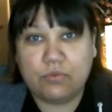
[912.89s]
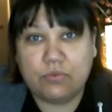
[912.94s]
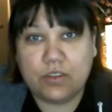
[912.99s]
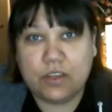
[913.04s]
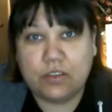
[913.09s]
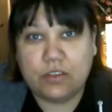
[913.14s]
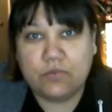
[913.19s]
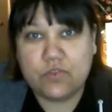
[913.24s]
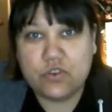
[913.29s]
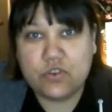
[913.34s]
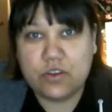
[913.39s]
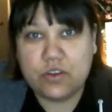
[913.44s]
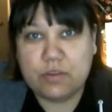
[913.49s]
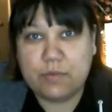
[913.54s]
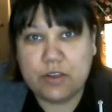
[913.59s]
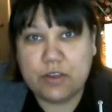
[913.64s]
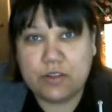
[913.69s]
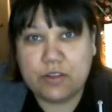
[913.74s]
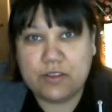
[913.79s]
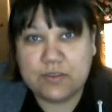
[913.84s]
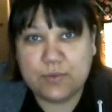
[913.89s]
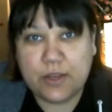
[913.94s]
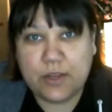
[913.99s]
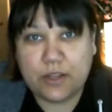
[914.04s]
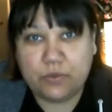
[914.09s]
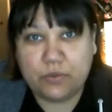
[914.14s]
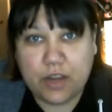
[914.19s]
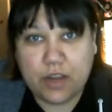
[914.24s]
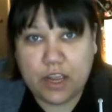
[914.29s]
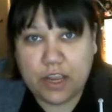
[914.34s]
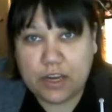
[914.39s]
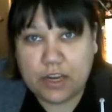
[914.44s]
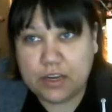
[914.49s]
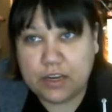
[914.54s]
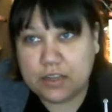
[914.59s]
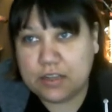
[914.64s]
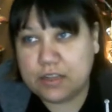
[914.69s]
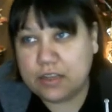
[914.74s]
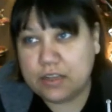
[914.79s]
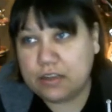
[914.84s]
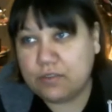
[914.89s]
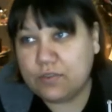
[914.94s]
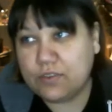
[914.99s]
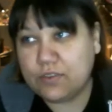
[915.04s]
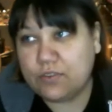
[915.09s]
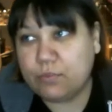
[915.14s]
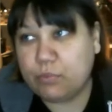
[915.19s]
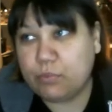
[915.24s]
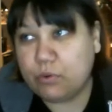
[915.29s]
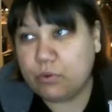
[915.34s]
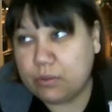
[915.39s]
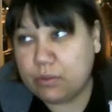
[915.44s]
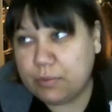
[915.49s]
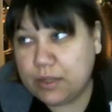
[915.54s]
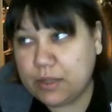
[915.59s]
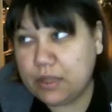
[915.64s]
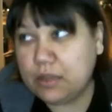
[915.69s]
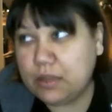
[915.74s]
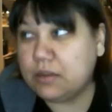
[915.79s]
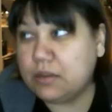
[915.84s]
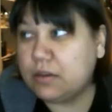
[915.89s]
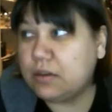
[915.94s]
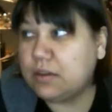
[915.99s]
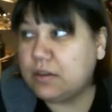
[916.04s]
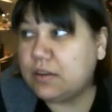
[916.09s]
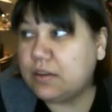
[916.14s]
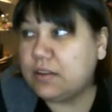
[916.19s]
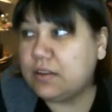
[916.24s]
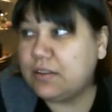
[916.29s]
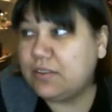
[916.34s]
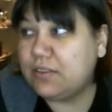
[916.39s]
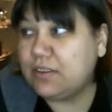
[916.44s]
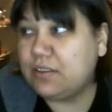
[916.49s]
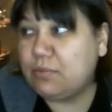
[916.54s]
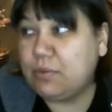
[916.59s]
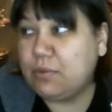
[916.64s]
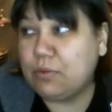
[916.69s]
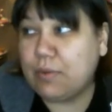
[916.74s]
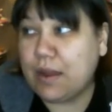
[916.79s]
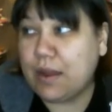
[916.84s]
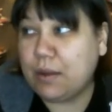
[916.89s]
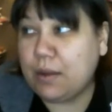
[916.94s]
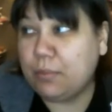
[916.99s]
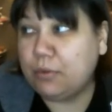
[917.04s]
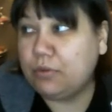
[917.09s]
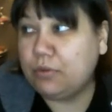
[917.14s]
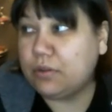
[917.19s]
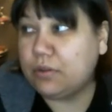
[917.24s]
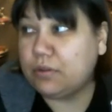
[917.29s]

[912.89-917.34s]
Thank you for joining me on this wild ride, and thank you for supporting me and listening to me ramble.